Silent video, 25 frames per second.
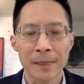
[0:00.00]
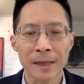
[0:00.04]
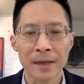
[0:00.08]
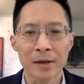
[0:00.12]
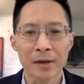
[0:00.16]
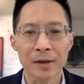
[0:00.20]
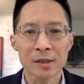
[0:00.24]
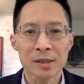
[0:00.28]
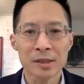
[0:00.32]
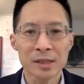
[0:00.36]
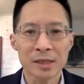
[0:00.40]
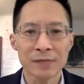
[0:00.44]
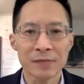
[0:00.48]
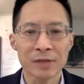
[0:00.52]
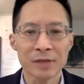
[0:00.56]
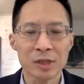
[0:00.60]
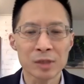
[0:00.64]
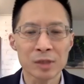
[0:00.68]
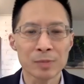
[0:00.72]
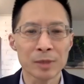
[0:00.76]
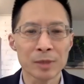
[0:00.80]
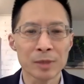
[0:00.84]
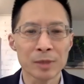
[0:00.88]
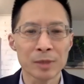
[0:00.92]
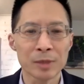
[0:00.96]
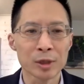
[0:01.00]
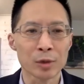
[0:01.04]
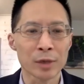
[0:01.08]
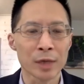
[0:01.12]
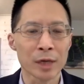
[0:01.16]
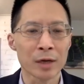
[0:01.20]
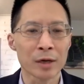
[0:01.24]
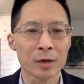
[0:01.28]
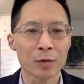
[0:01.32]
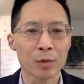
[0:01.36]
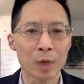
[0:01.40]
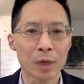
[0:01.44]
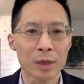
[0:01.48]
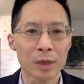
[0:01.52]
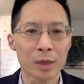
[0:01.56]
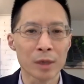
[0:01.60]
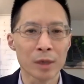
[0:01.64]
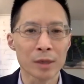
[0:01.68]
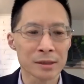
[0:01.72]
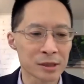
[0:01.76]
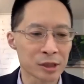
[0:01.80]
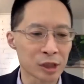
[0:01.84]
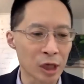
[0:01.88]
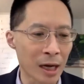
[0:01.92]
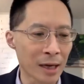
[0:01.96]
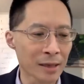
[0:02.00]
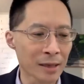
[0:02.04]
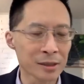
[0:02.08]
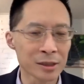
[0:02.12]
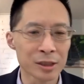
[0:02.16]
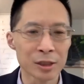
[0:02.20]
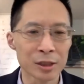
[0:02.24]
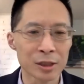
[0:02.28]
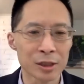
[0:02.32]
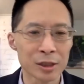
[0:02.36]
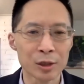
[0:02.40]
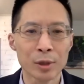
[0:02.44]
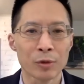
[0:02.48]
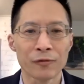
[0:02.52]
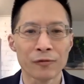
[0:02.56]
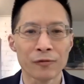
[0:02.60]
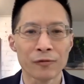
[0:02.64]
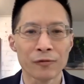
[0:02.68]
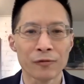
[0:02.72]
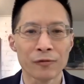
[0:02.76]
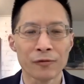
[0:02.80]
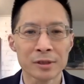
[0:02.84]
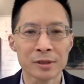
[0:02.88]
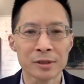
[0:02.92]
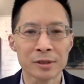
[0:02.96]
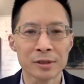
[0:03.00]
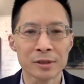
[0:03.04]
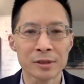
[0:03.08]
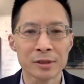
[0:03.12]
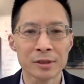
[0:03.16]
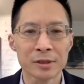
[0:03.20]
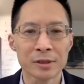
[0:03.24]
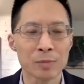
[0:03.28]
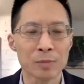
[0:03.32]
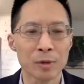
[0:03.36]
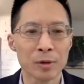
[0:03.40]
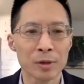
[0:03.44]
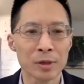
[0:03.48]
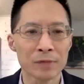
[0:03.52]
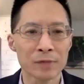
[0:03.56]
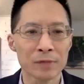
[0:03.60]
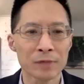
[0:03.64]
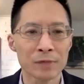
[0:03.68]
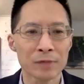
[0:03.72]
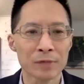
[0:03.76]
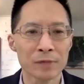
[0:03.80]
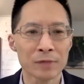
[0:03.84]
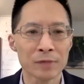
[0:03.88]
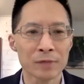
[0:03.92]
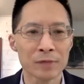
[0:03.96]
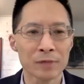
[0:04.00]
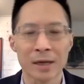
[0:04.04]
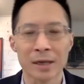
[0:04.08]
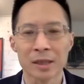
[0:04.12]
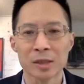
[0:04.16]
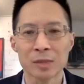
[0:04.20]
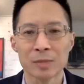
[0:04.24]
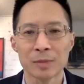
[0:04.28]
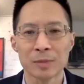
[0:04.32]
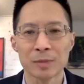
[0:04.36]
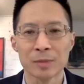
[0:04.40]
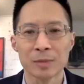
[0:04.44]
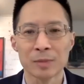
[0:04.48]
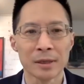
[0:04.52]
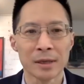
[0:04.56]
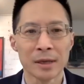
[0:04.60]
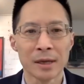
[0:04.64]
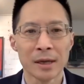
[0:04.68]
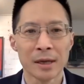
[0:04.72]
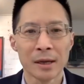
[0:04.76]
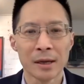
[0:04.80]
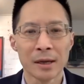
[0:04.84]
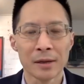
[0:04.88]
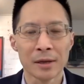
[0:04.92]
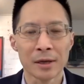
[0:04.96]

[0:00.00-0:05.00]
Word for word: They are civic spiritual. They are what John Dewey referred to when he spoke of democratic spirit.